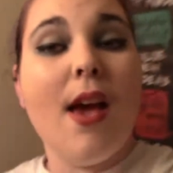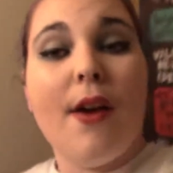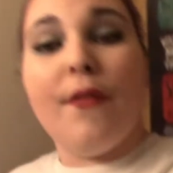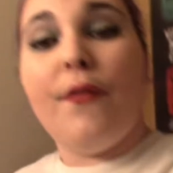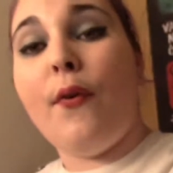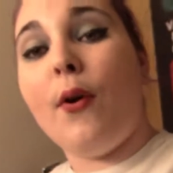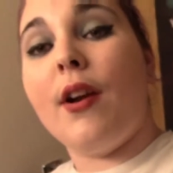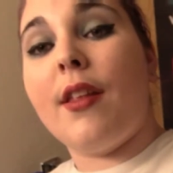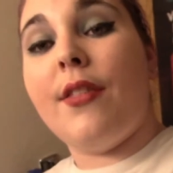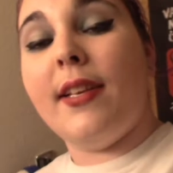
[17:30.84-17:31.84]

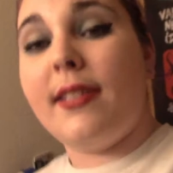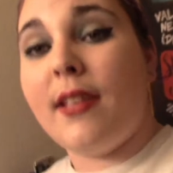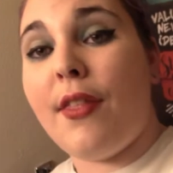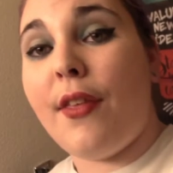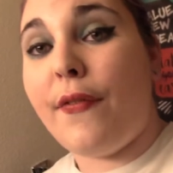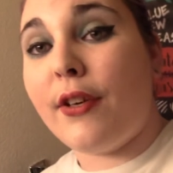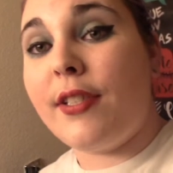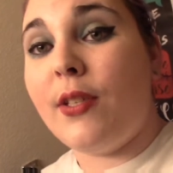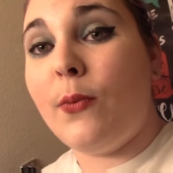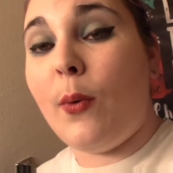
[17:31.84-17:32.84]
for this, the
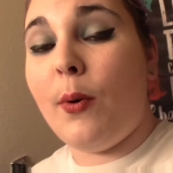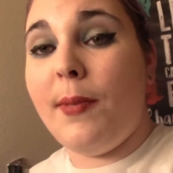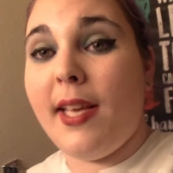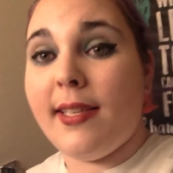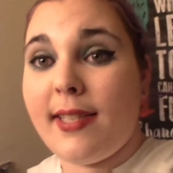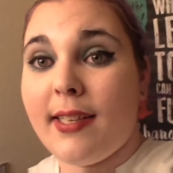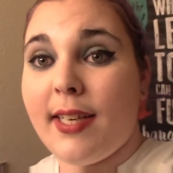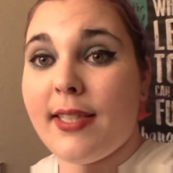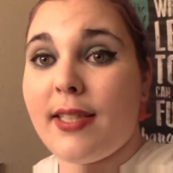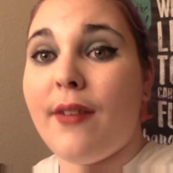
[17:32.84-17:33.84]
first in what will be a
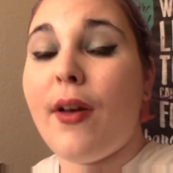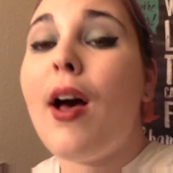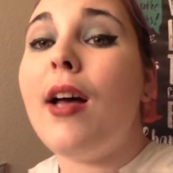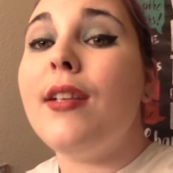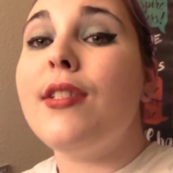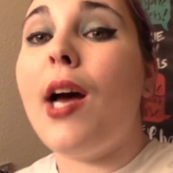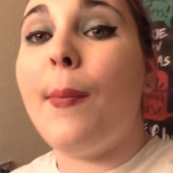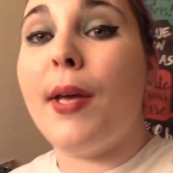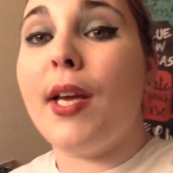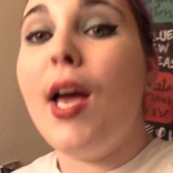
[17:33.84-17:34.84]
series of Hot
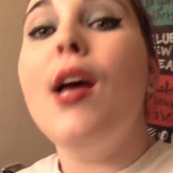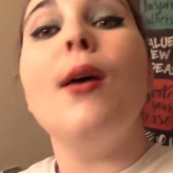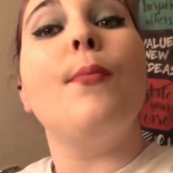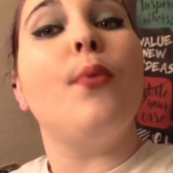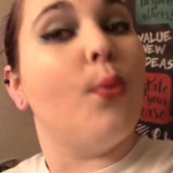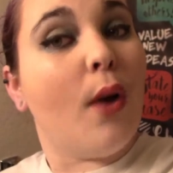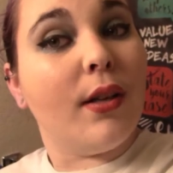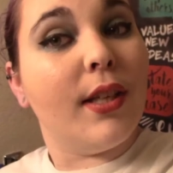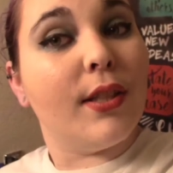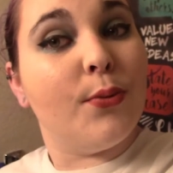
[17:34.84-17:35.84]
Topic
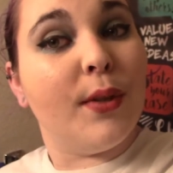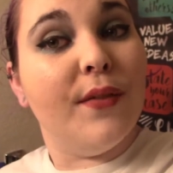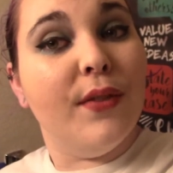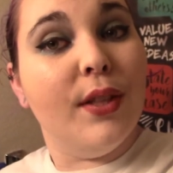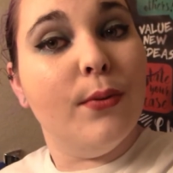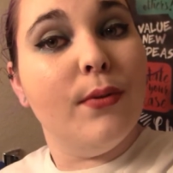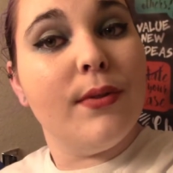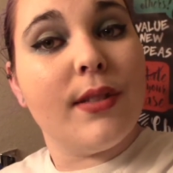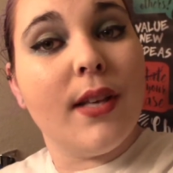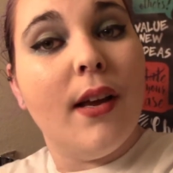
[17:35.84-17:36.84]
product
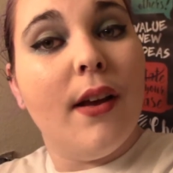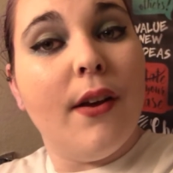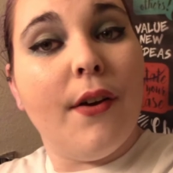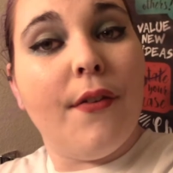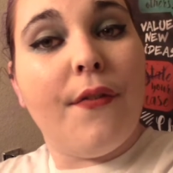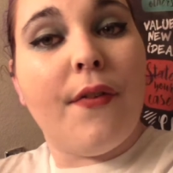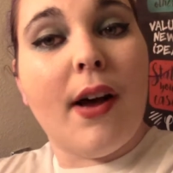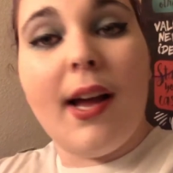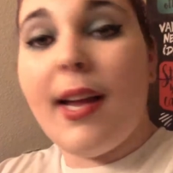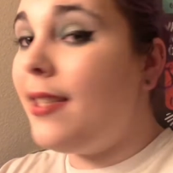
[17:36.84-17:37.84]
reviews.
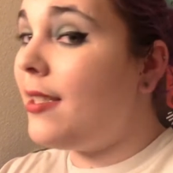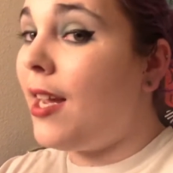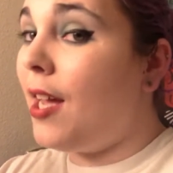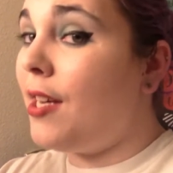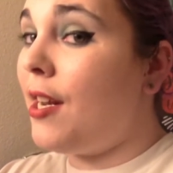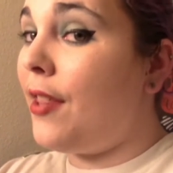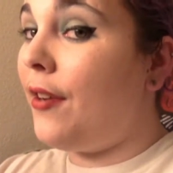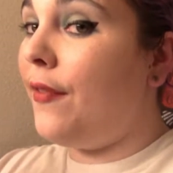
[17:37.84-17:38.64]
Find another